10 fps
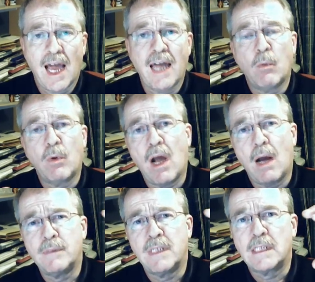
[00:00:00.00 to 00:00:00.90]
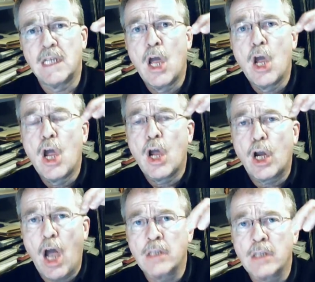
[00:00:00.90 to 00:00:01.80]
And what happens is,
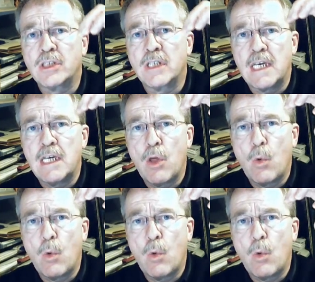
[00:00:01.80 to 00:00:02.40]
constantly,